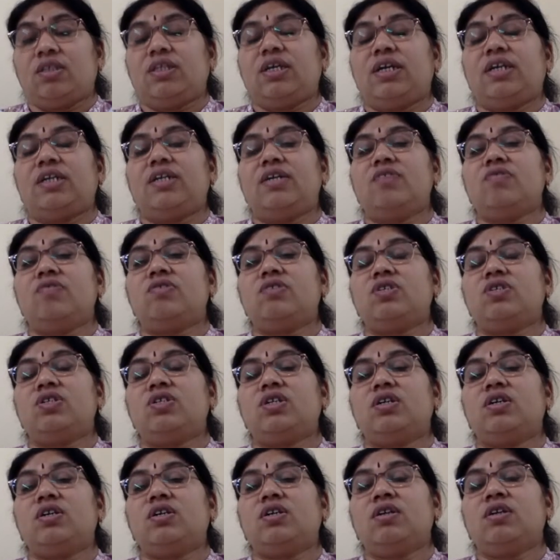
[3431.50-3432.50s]
The
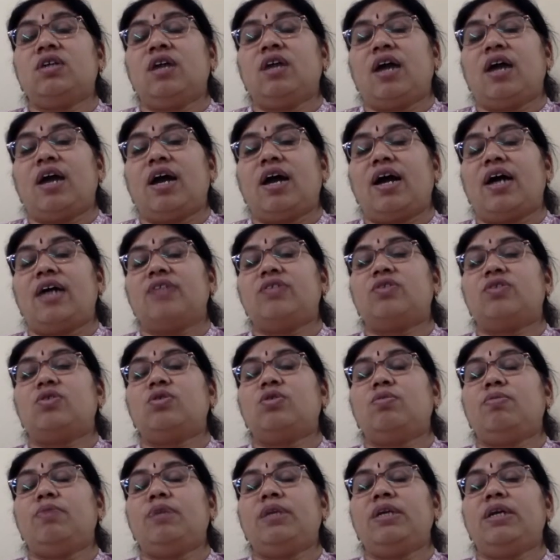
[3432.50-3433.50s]
decision has
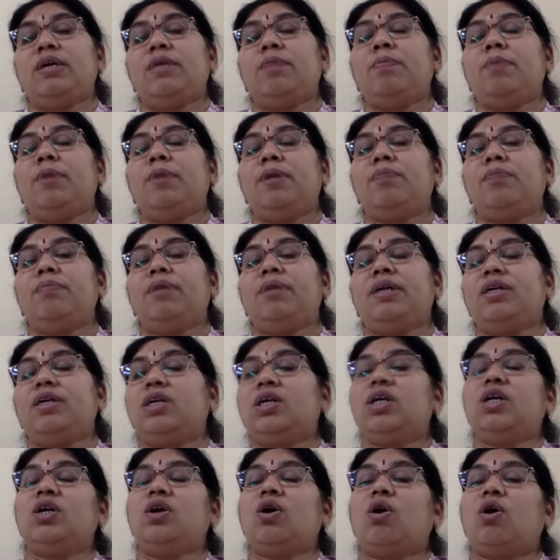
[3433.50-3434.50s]
to be
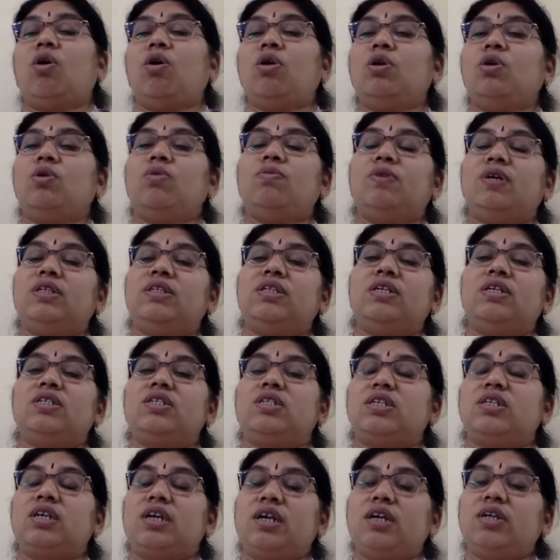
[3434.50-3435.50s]
implemented all over the
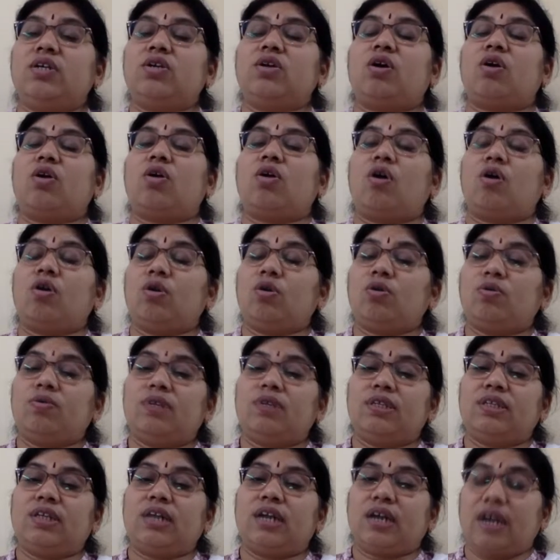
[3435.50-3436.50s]
state or all
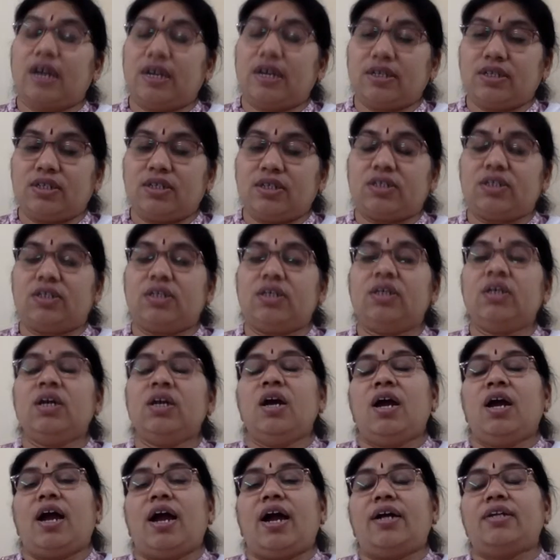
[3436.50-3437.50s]
over the country,
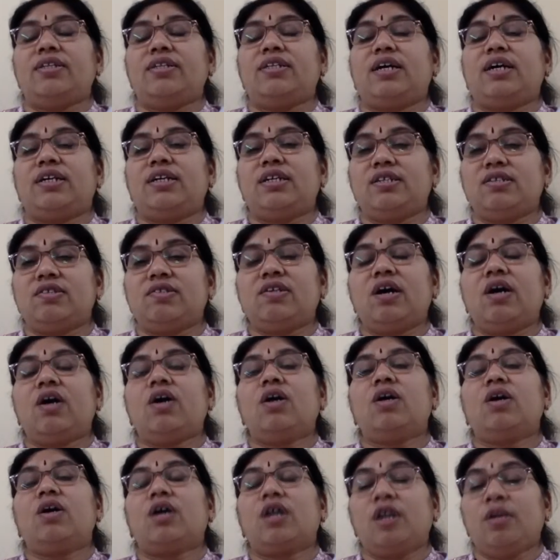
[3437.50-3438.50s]
and that is
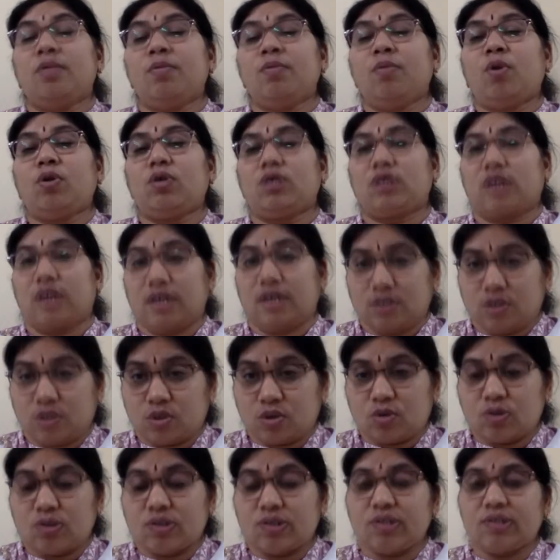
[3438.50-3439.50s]
the remote
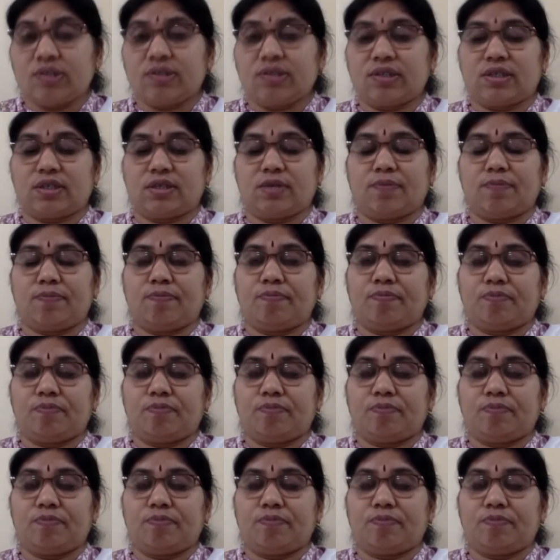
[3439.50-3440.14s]
control system.